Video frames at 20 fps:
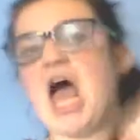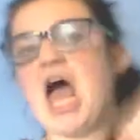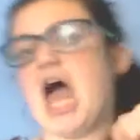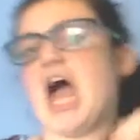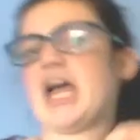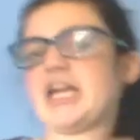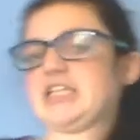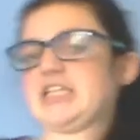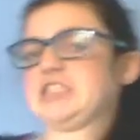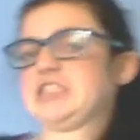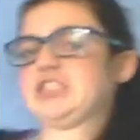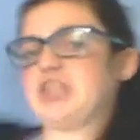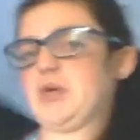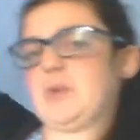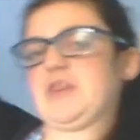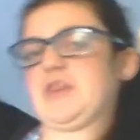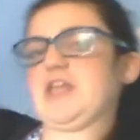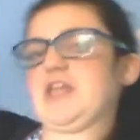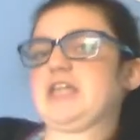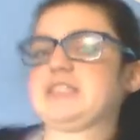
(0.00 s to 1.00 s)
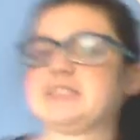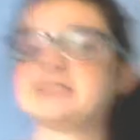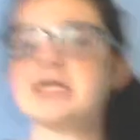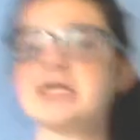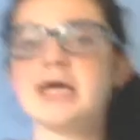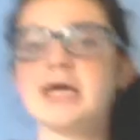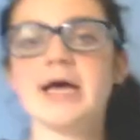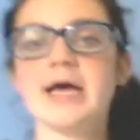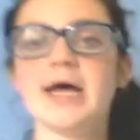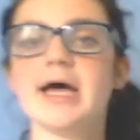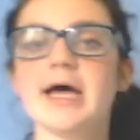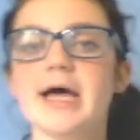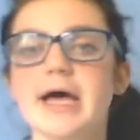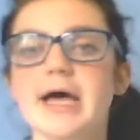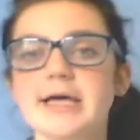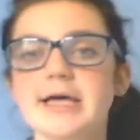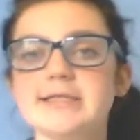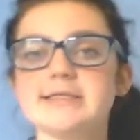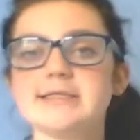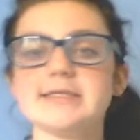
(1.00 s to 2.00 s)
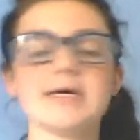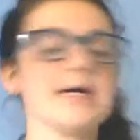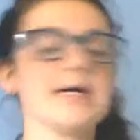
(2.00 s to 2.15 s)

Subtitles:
I can do this. And